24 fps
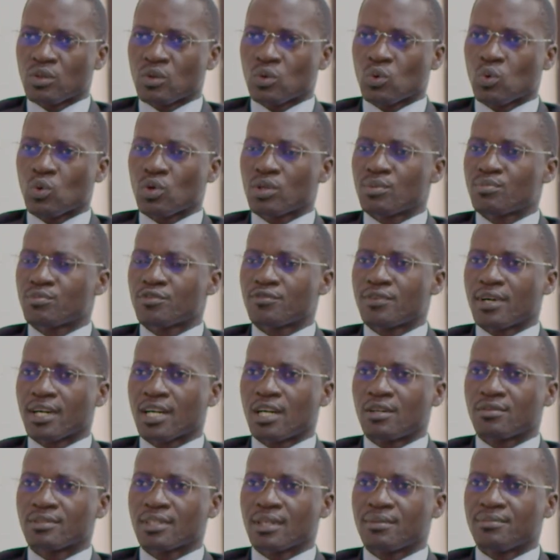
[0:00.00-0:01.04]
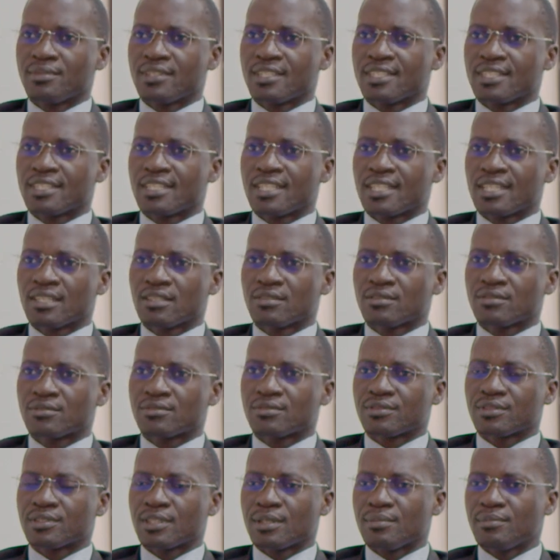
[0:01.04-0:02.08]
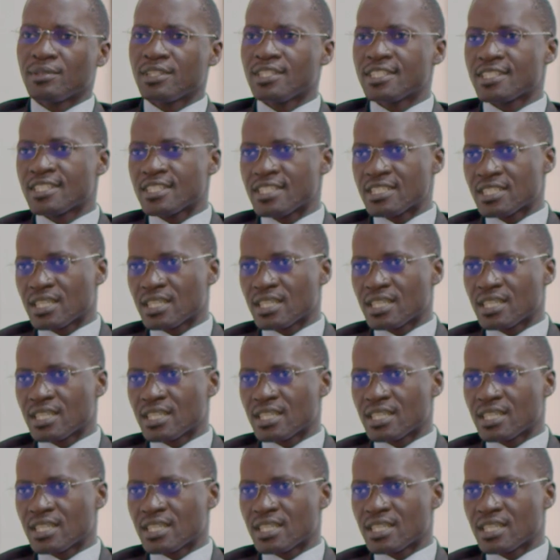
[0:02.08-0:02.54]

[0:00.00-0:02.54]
to improve accountability for the medicine